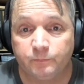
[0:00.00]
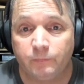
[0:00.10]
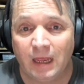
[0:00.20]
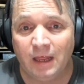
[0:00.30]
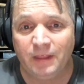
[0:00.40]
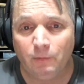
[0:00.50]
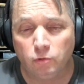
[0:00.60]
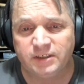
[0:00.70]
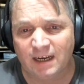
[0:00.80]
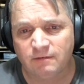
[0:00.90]
and they're
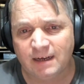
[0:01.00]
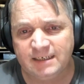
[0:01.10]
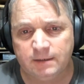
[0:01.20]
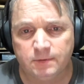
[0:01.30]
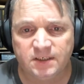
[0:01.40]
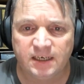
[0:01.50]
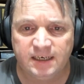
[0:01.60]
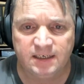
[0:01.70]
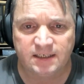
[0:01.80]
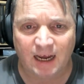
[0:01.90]
all decorated with
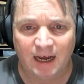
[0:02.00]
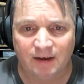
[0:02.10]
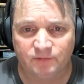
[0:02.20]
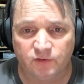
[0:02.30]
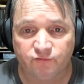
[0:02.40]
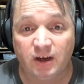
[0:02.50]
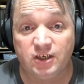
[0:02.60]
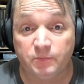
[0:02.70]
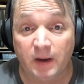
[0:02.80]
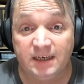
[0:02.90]
scenes after the
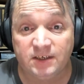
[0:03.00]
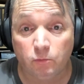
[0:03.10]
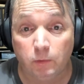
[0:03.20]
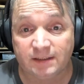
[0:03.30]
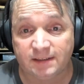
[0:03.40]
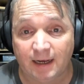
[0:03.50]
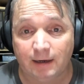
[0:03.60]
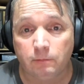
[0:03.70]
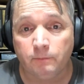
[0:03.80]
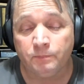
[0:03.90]
French painter
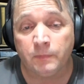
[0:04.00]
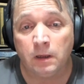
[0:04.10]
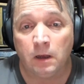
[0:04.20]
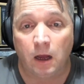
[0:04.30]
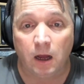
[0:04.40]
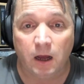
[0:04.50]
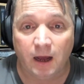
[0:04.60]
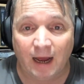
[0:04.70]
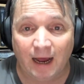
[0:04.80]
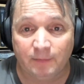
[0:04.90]
Watteau.
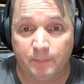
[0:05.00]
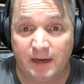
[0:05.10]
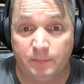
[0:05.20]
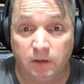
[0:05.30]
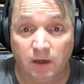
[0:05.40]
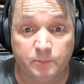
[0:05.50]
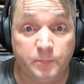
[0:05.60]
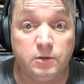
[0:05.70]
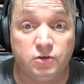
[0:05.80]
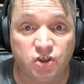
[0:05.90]
And paper like
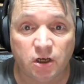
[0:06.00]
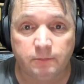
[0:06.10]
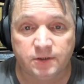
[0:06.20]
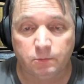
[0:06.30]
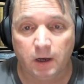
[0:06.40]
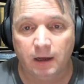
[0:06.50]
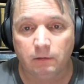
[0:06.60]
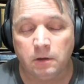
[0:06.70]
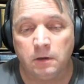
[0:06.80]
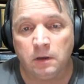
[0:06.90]
Boucher as
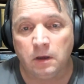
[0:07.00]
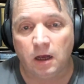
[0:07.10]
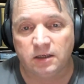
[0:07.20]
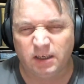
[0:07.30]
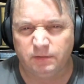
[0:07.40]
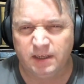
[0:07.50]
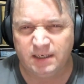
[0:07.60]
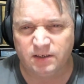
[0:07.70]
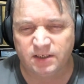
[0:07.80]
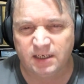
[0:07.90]
well. So
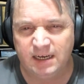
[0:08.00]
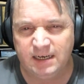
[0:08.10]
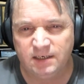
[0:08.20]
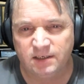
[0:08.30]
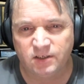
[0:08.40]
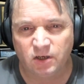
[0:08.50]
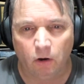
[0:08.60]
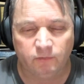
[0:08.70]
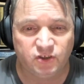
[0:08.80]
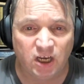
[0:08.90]
these are scenes
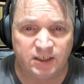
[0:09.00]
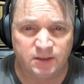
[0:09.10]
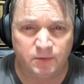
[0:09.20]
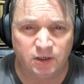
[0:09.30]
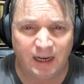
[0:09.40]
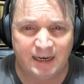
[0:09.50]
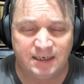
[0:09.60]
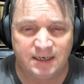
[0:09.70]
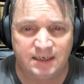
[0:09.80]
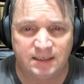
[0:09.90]
of gentlemen and
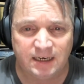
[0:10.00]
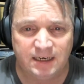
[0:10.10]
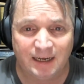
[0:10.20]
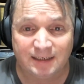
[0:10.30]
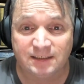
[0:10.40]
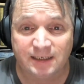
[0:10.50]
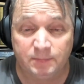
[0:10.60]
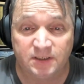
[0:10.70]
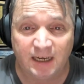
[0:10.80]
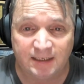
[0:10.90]
ladies in
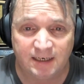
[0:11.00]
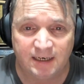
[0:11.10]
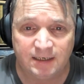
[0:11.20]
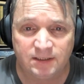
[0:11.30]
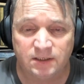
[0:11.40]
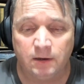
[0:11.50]
landscape settings,